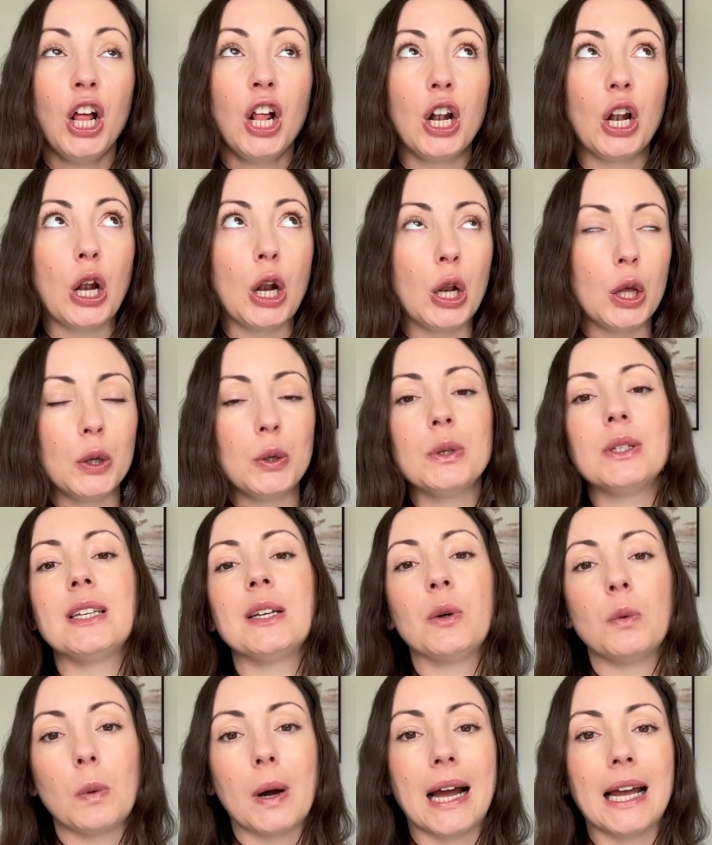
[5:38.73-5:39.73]

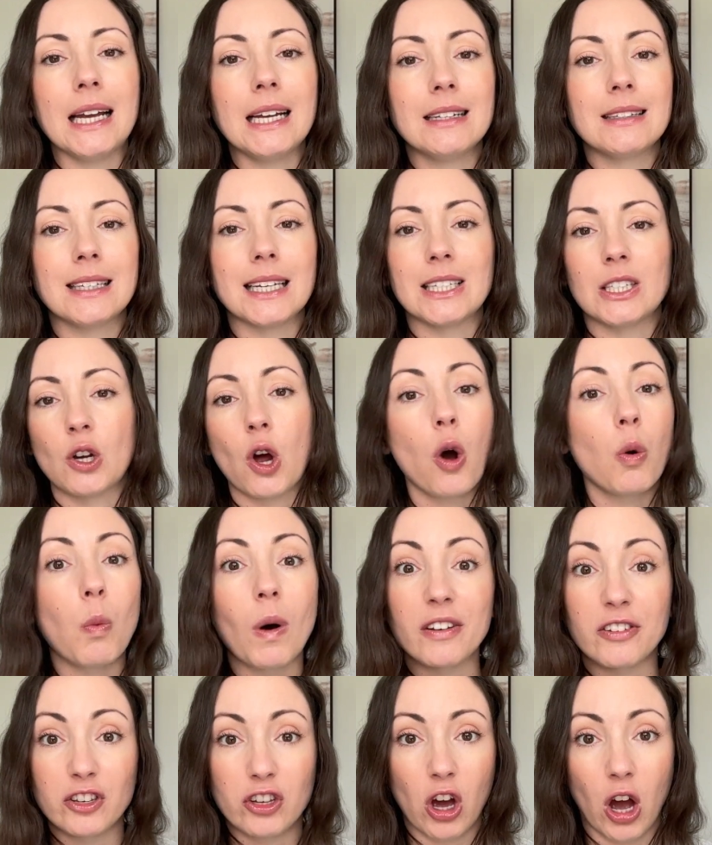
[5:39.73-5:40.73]
Losing weight is not a
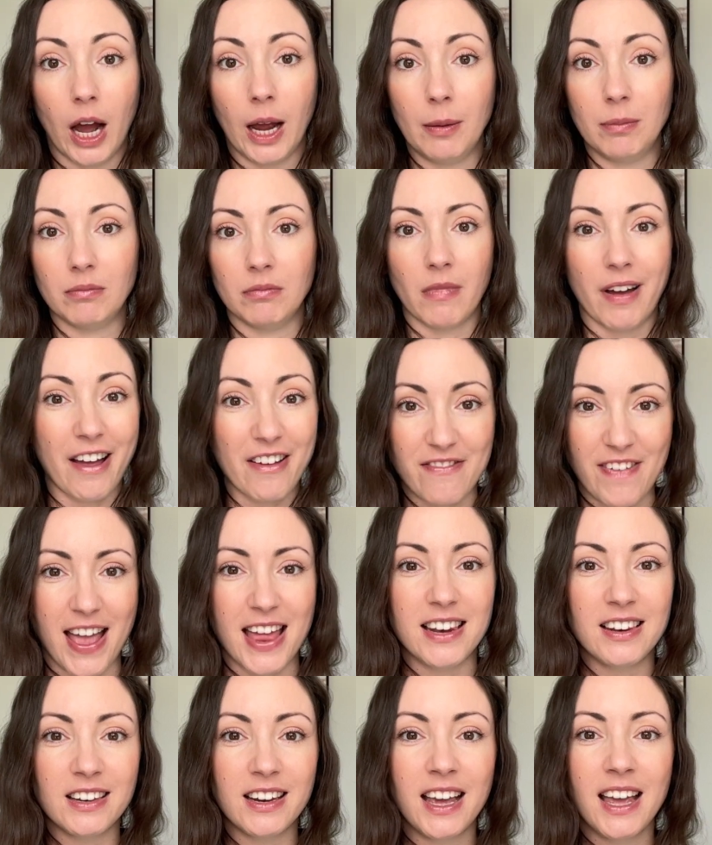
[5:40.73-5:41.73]
one-time
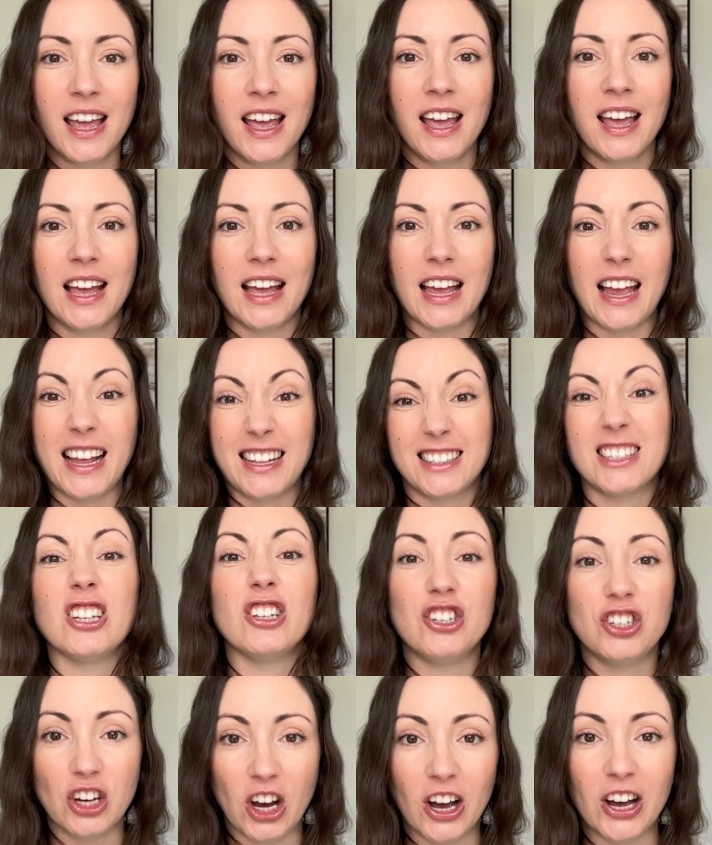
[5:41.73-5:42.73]
event. It's a
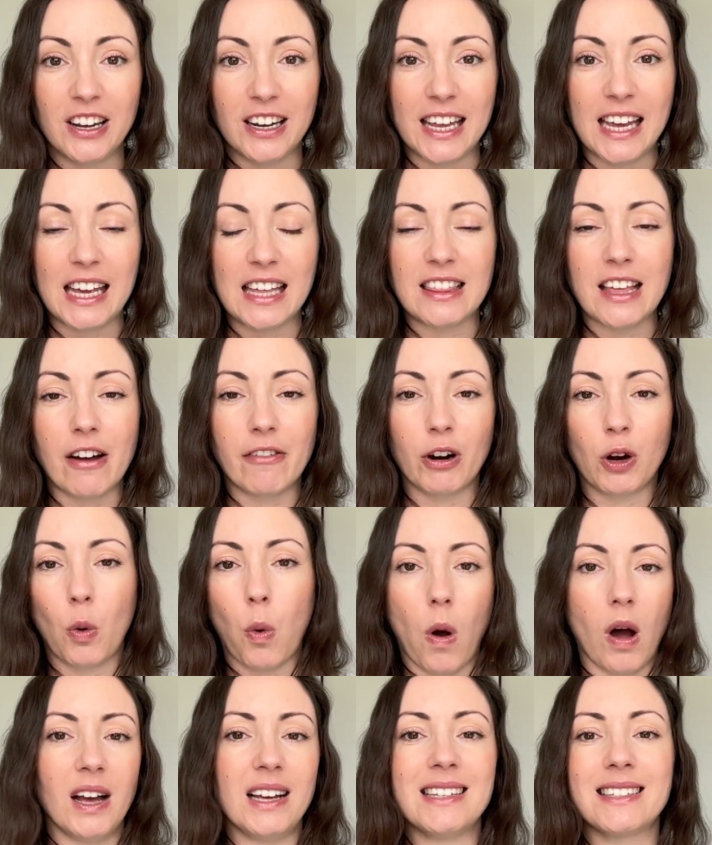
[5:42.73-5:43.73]
journey that
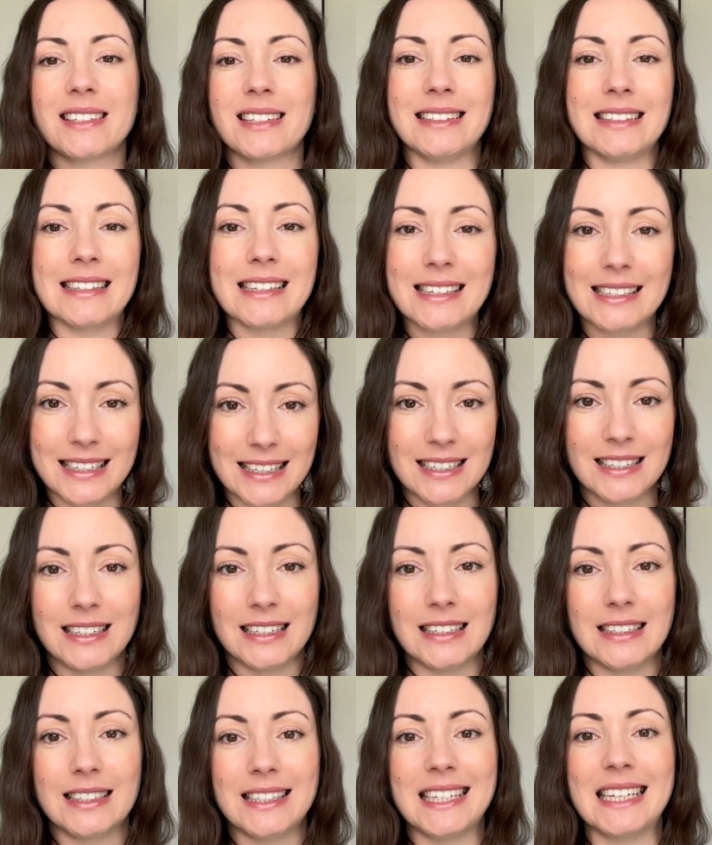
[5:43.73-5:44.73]
requires
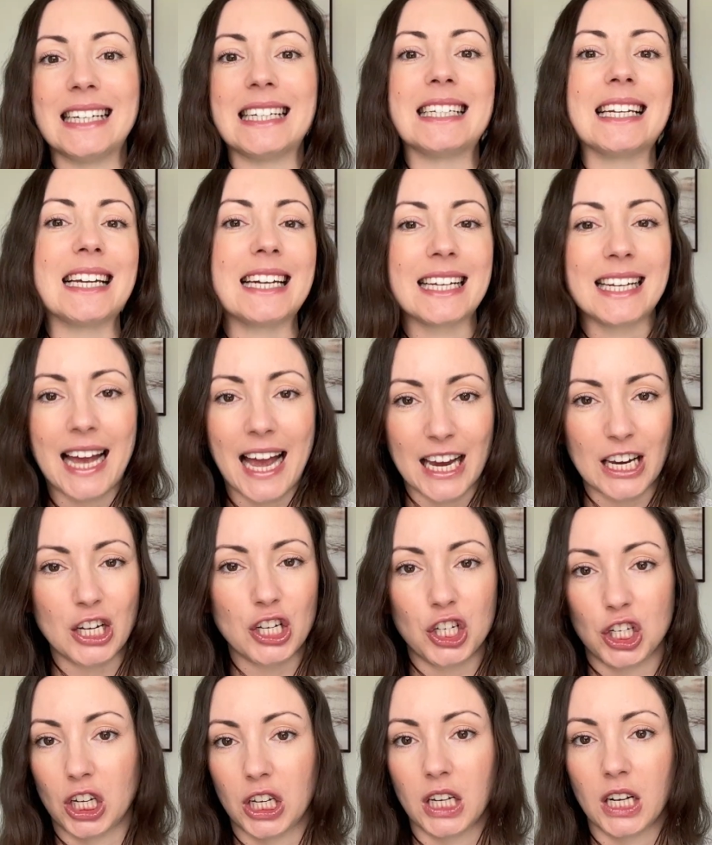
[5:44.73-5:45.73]
consistency and
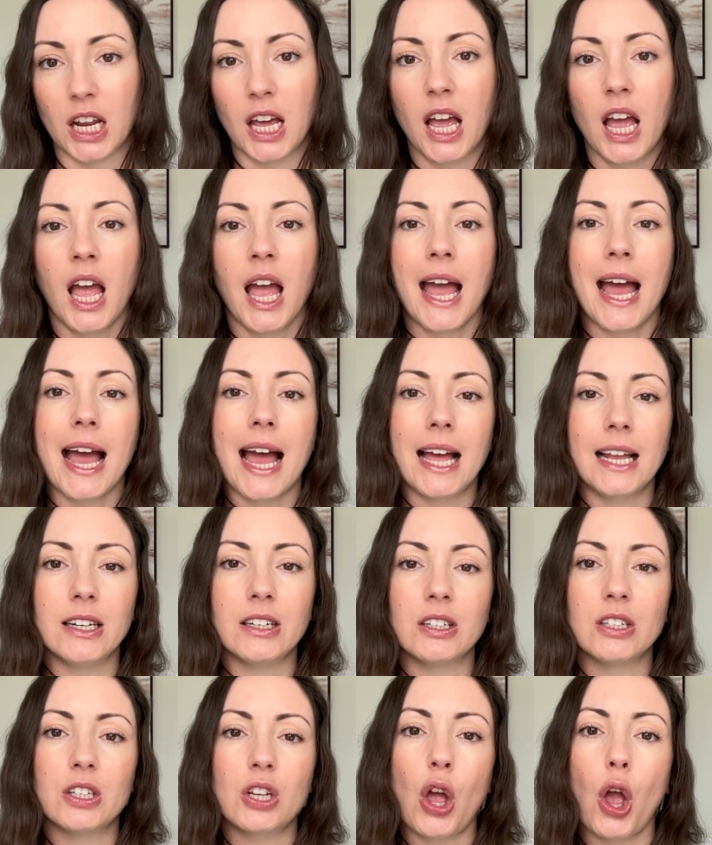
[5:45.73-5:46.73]
dedication.
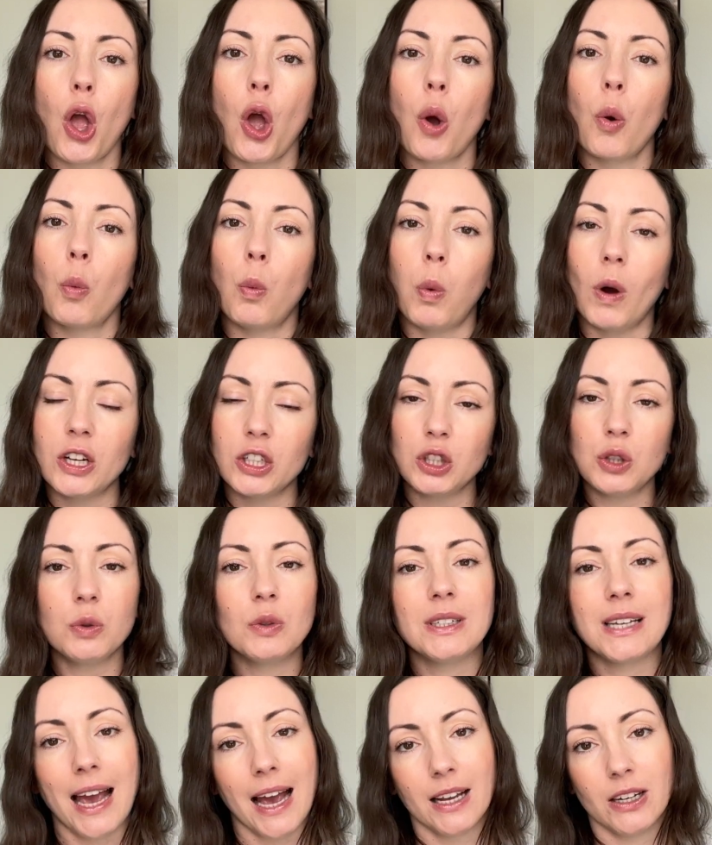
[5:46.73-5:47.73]
And once you
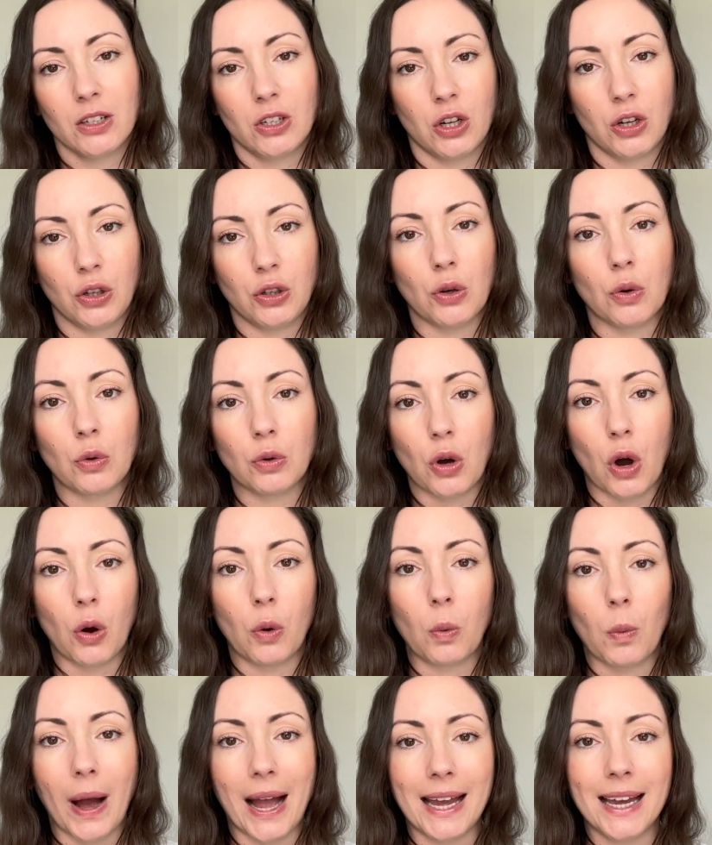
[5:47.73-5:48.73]
get to your
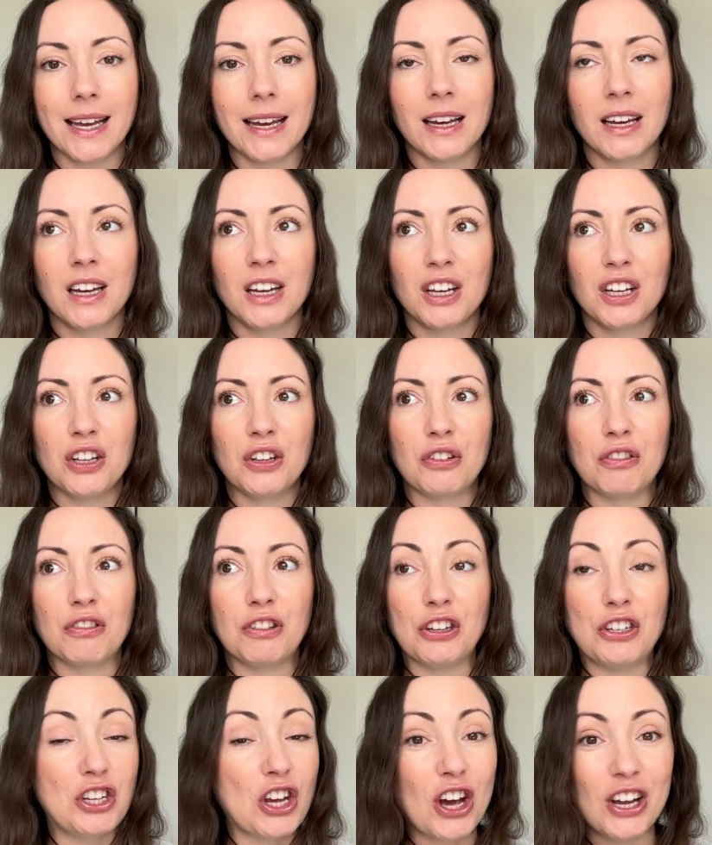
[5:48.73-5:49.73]
goal weight,
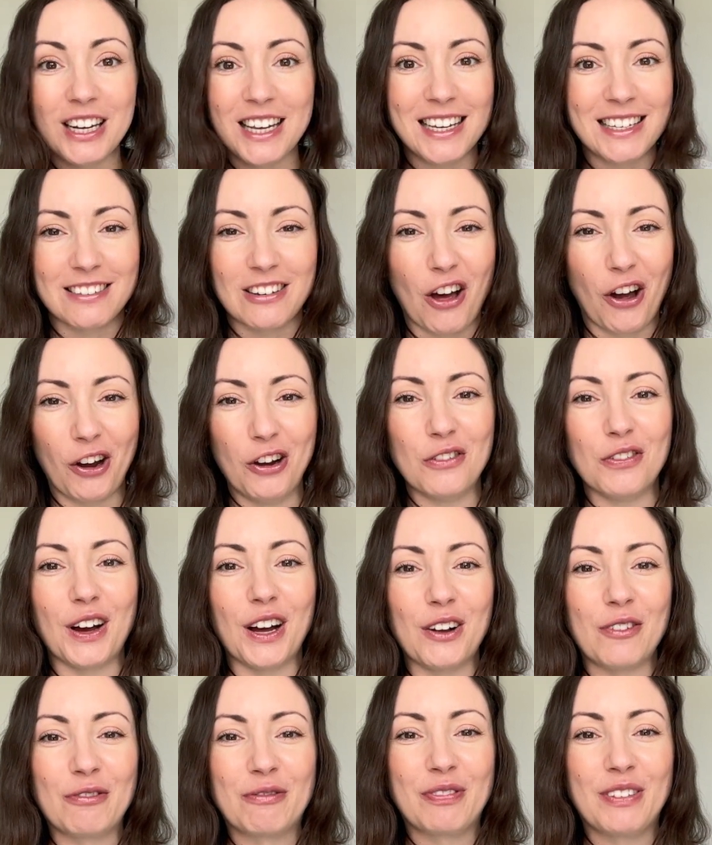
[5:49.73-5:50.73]
the journey isn't over.